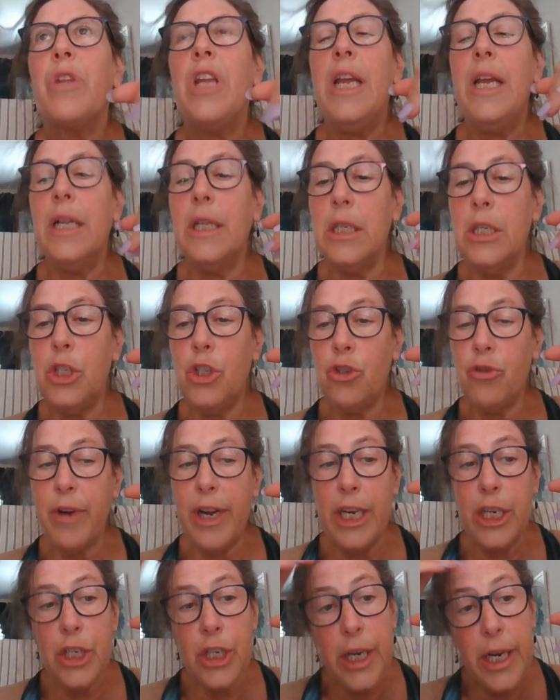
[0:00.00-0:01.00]

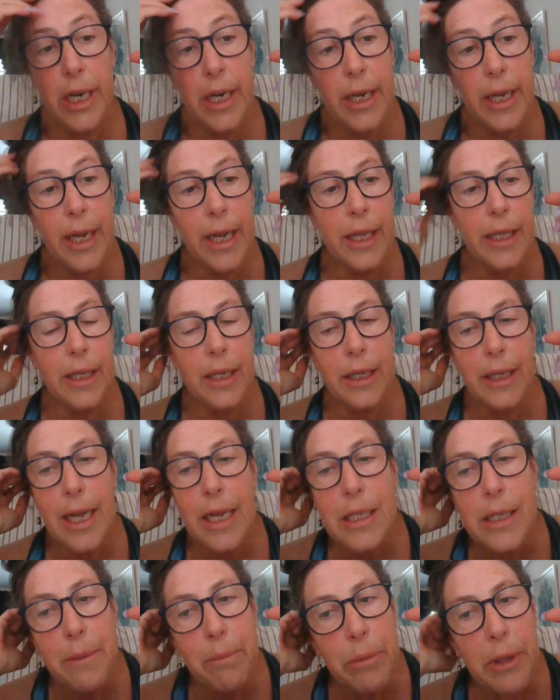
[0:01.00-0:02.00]
illustration in the
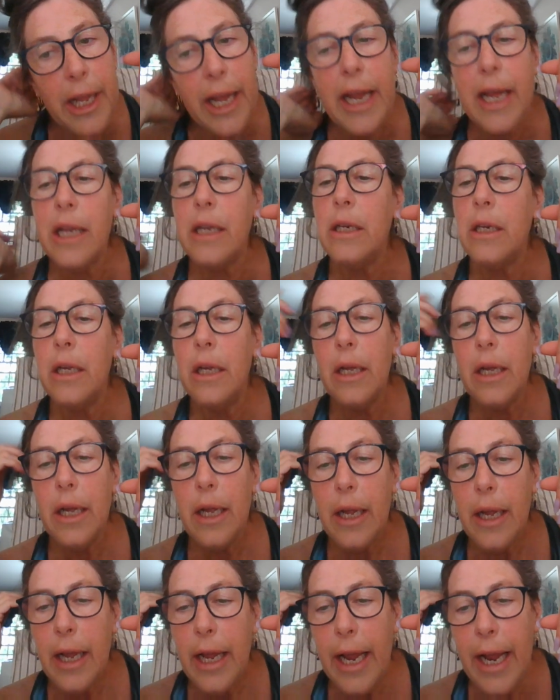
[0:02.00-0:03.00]
lesson plan.
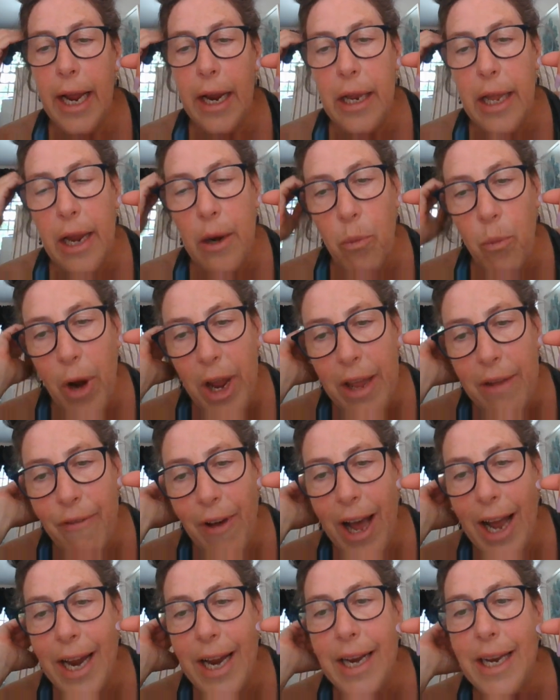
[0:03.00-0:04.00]
And then wave
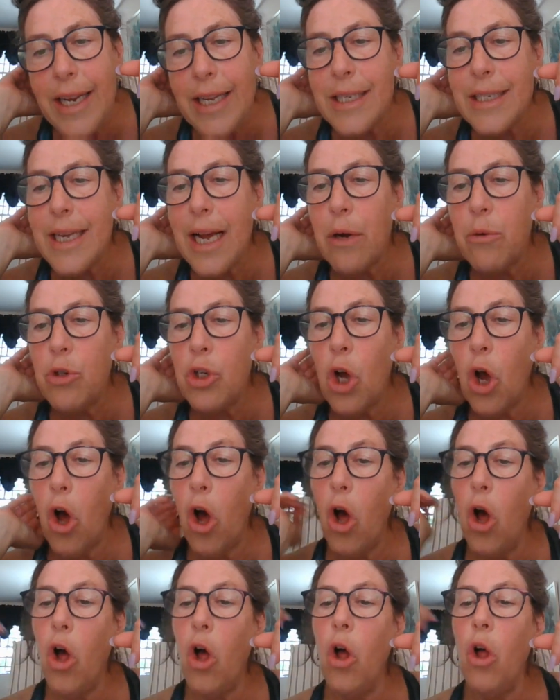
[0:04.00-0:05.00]
height is how
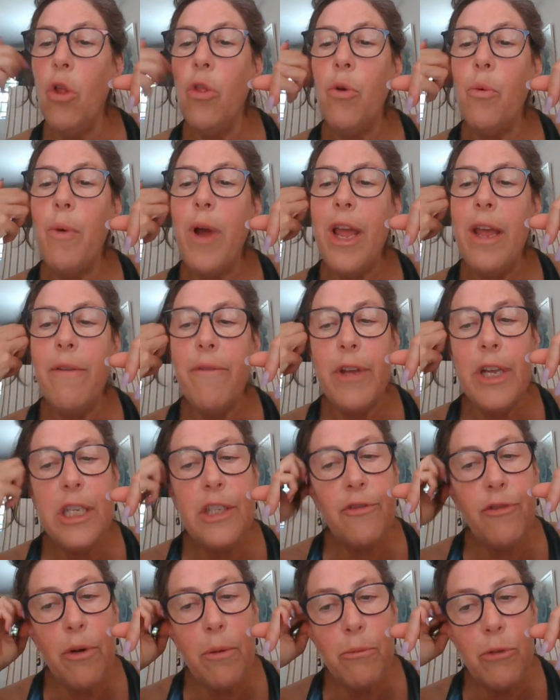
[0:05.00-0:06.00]
tall the wave
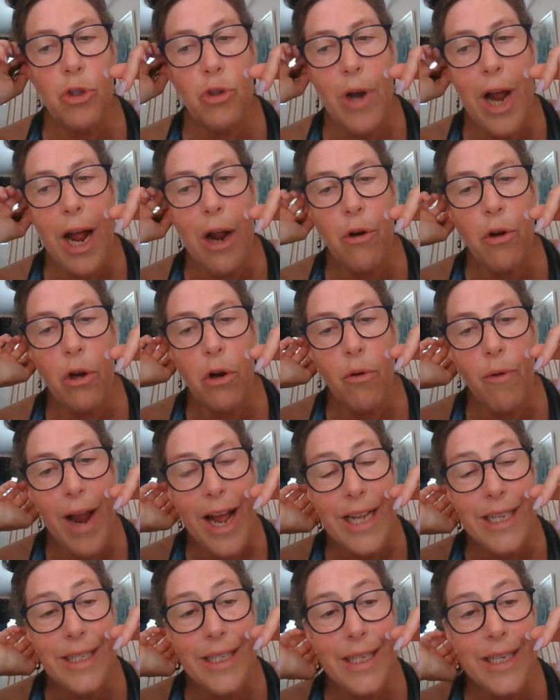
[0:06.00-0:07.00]
is from trough to
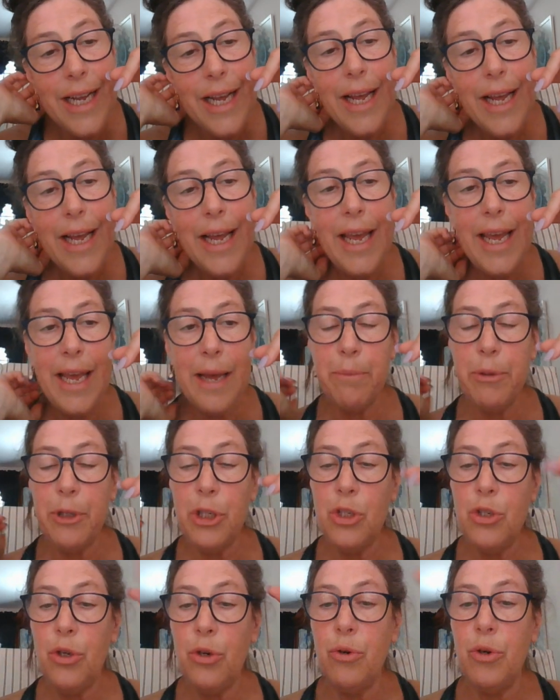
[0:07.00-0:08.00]
crest.
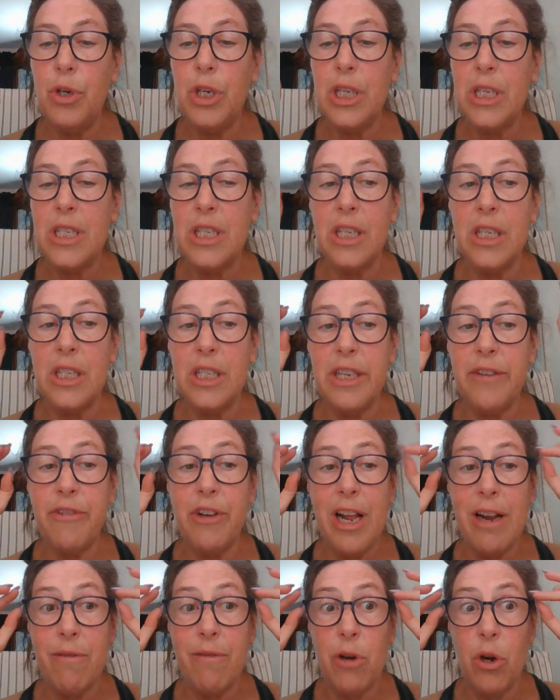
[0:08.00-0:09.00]
Amplitude is a little
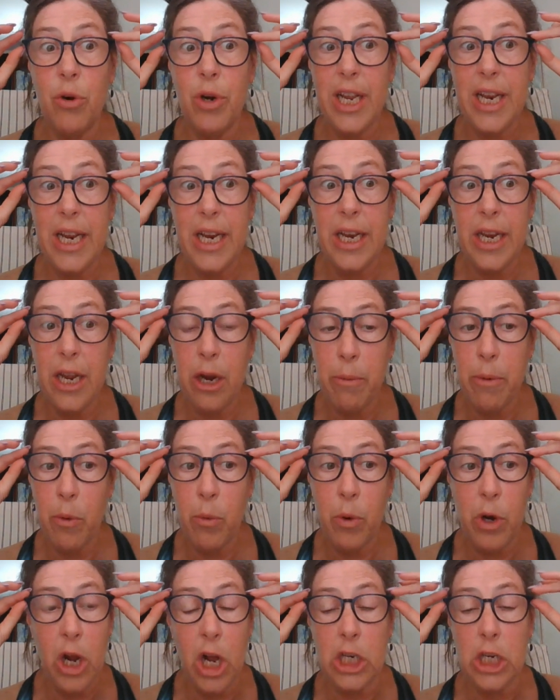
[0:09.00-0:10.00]
different. I wrote it in here, but
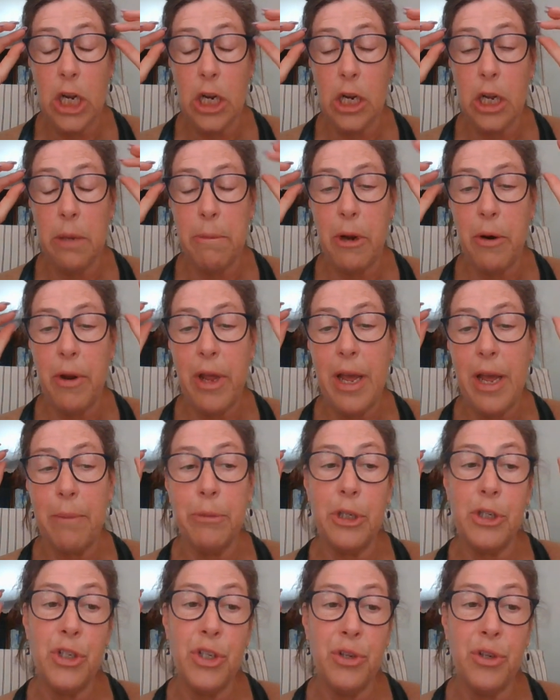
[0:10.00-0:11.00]
we're not talking about
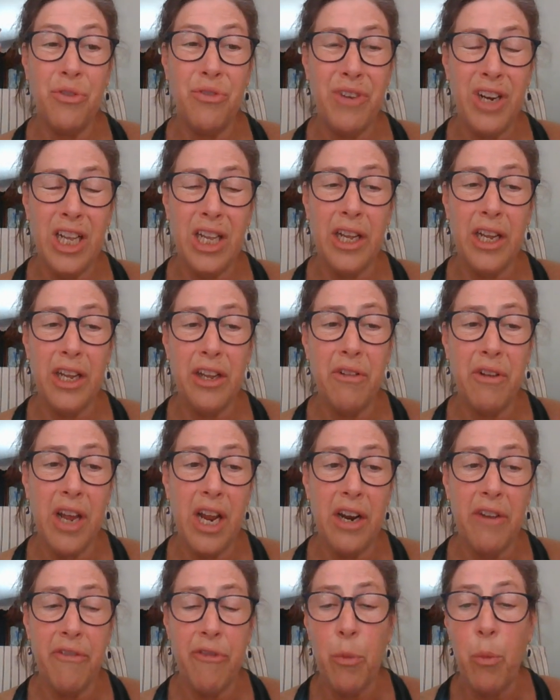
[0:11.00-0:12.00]
amplitude, really. You
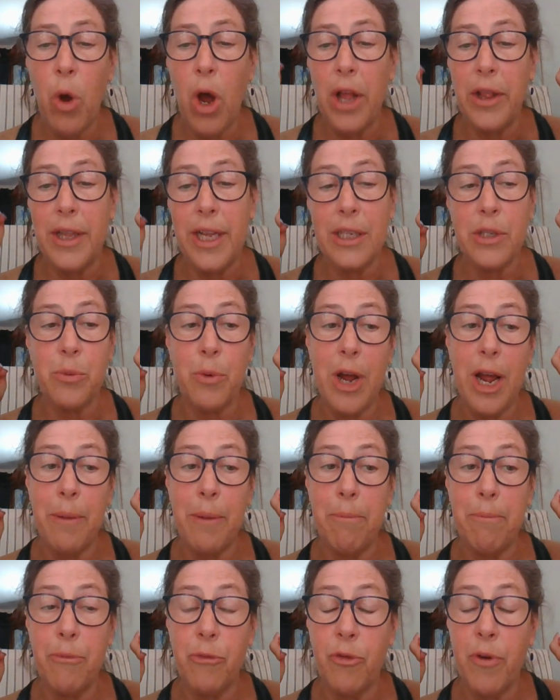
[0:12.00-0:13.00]
can if you want. That's why
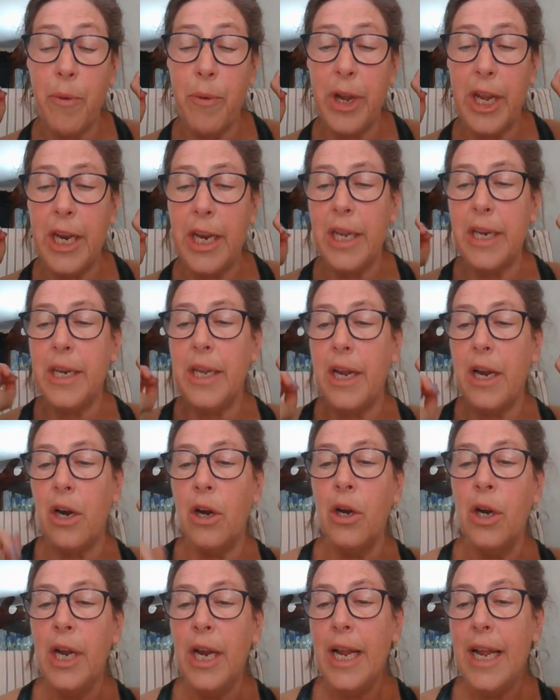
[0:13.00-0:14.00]
I'm throwing it in
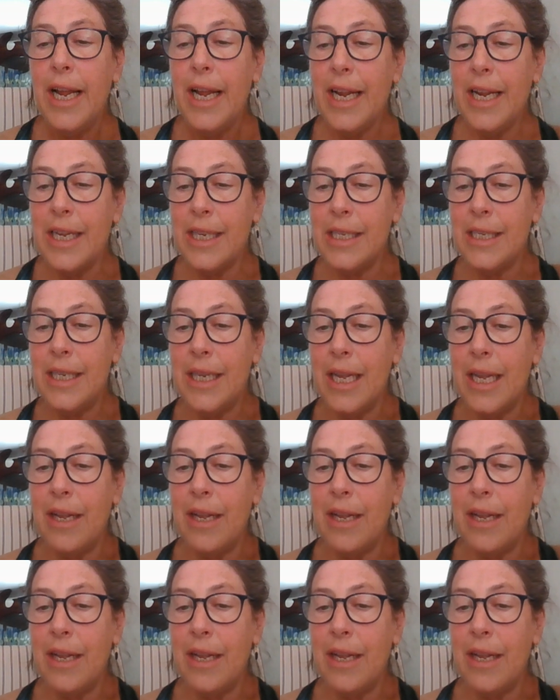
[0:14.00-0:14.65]
here, is